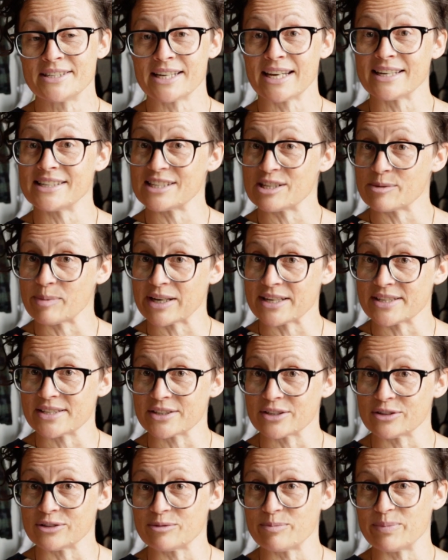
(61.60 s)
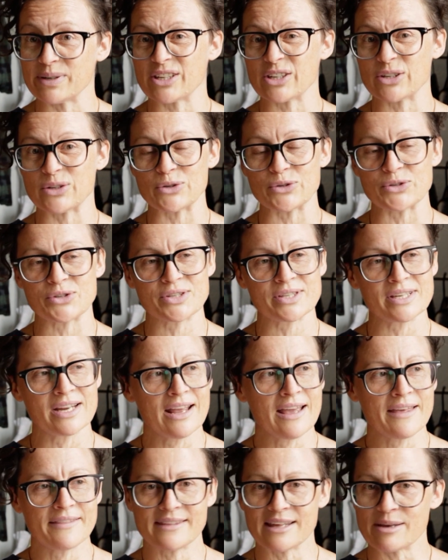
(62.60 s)
take to the bicycle because
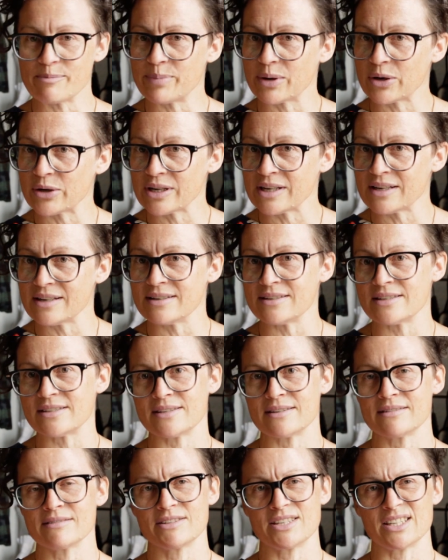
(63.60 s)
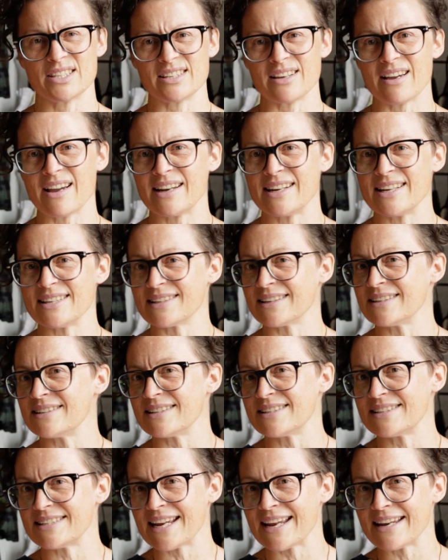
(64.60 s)
their bodies, society's
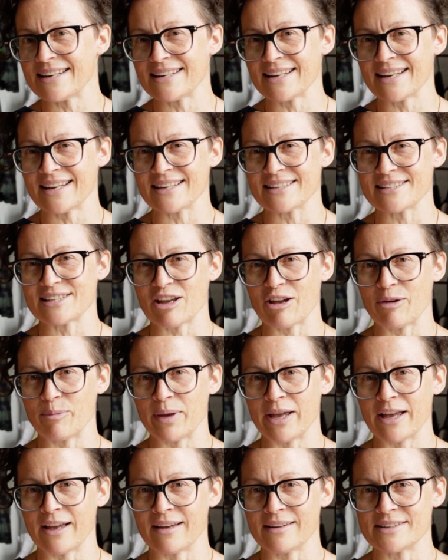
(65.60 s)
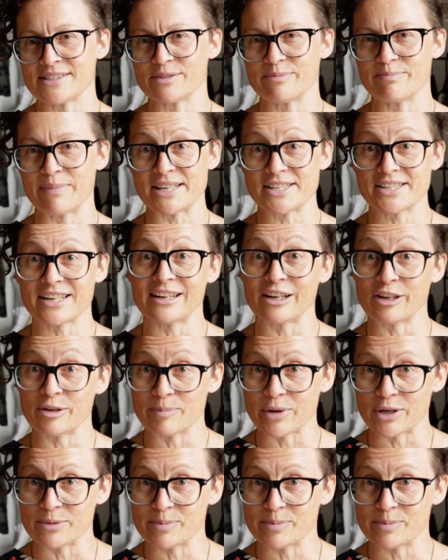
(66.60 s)
understandings about masculine